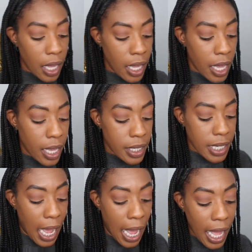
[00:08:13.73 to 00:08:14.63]
And
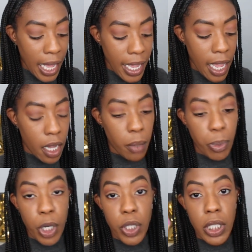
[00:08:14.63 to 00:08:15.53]
I
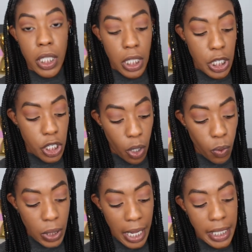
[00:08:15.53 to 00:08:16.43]
personally
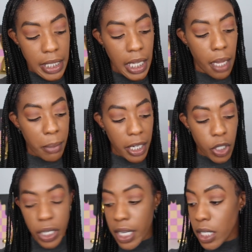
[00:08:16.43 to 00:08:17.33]
don't like to cut my
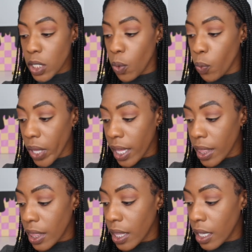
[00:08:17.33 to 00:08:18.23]
crease
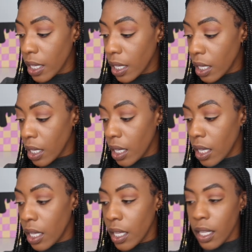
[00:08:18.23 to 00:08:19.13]
with,
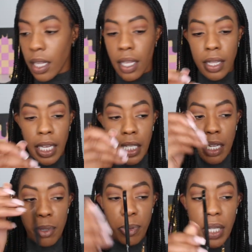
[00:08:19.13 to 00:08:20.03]
like a
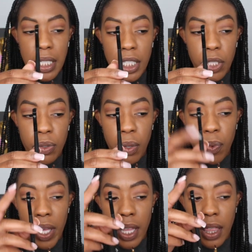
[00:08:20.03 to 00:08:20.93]
lot of people like to do it
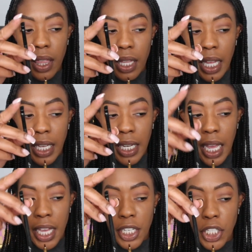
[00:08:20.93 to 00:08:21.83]
with like an
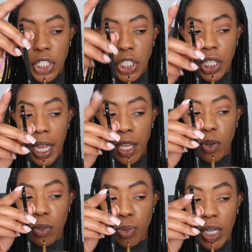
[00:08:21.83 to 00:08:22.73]
edge
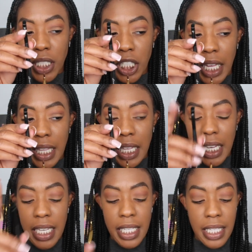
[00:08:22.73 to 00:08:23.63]
angled brush like
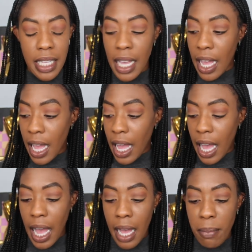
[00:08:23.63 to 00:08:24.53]
this.
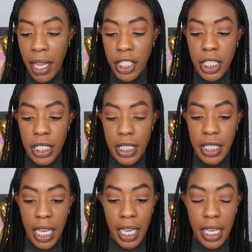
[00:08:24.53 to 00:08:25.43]
I'm actually gonna
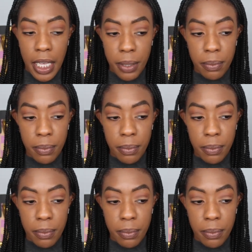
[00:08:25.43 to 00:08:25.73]
take